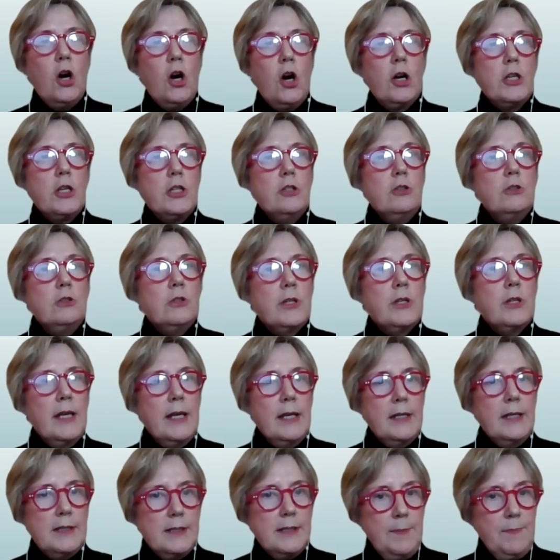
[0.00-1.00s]
Are you
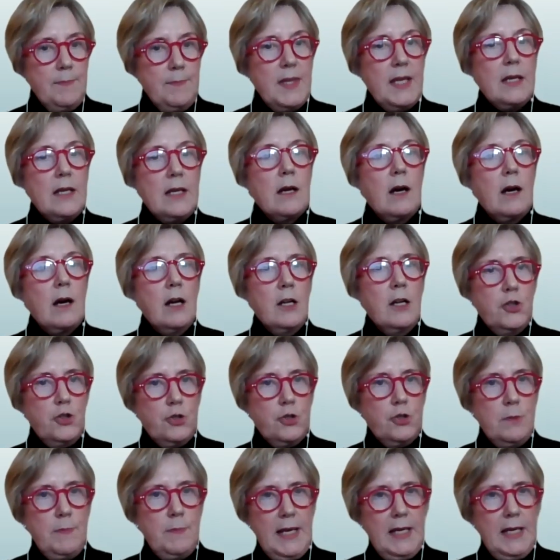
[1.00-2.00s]
looking at something
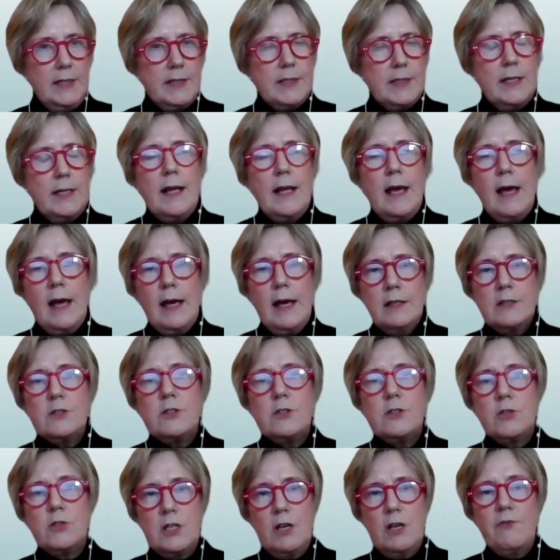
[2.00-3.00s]
country based? And
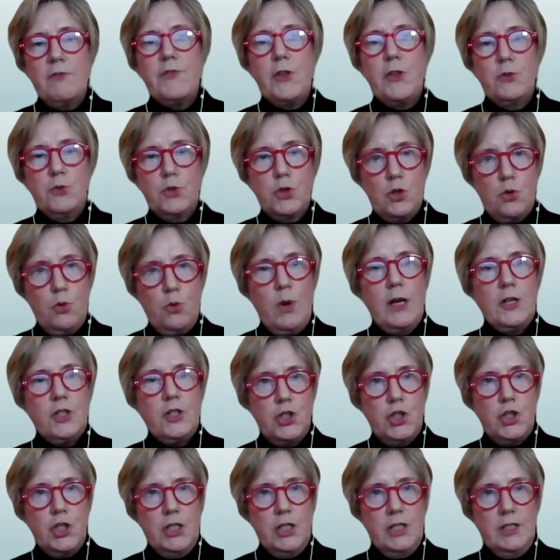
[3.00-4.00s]
ask yourself those
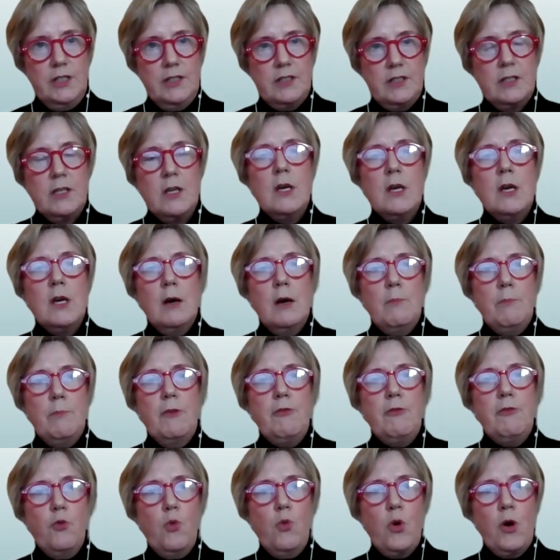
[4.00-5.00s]
questions
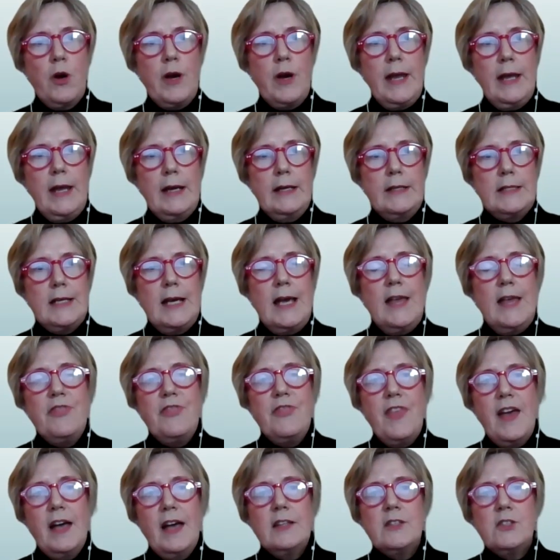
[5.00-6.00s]
beforehand.
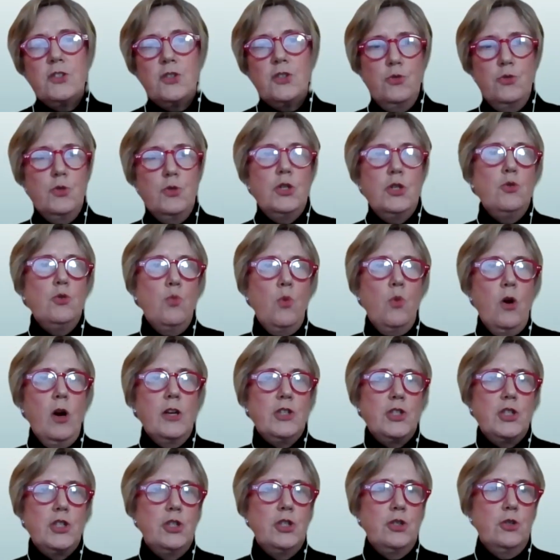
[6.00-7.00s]
And that's who you
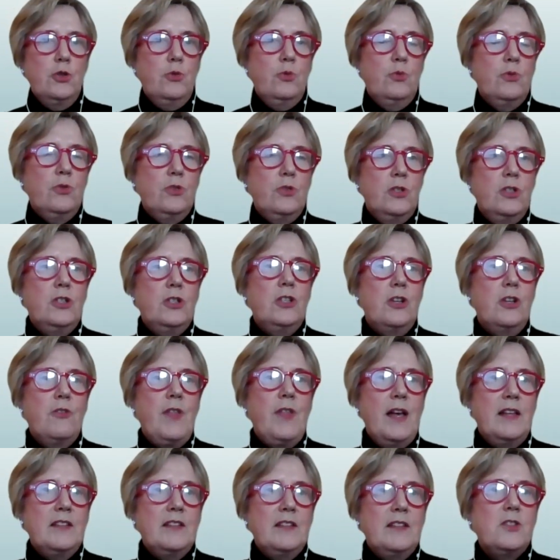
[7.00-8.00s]
want to,
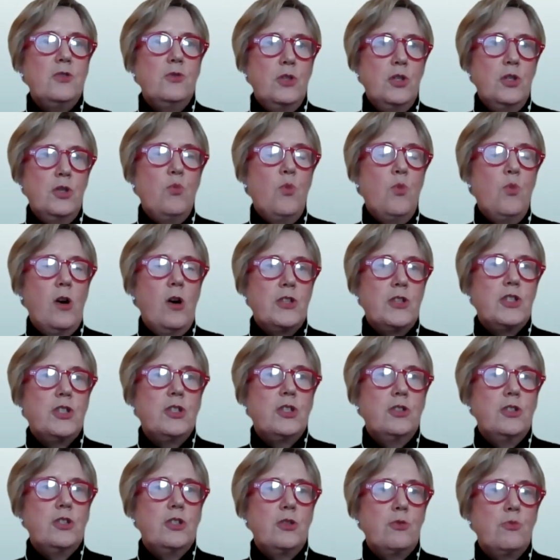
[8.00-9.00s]

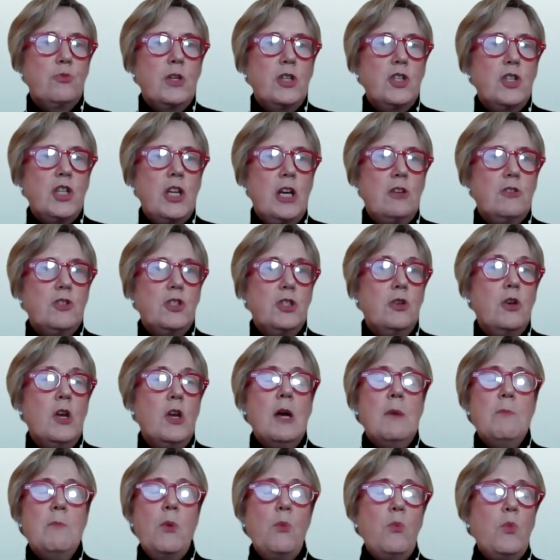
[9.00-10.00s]
to reach out to.
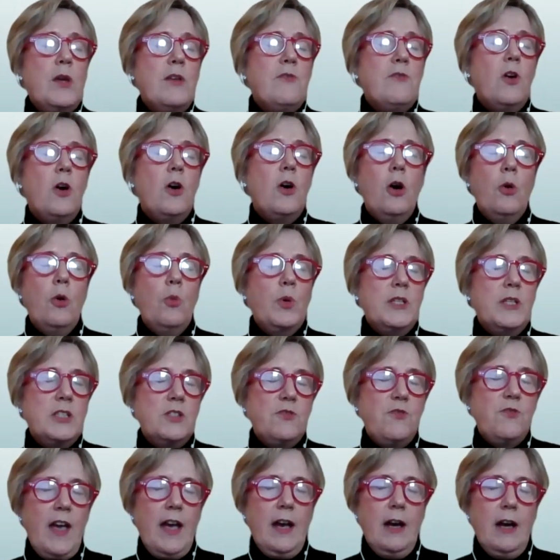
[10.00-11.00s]
But we've
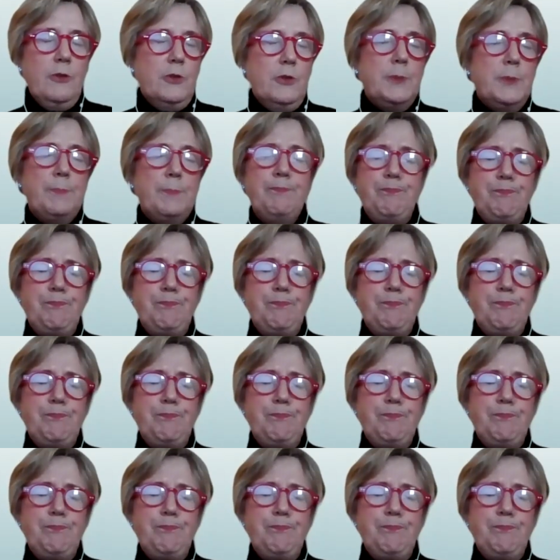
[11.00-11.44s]
always found,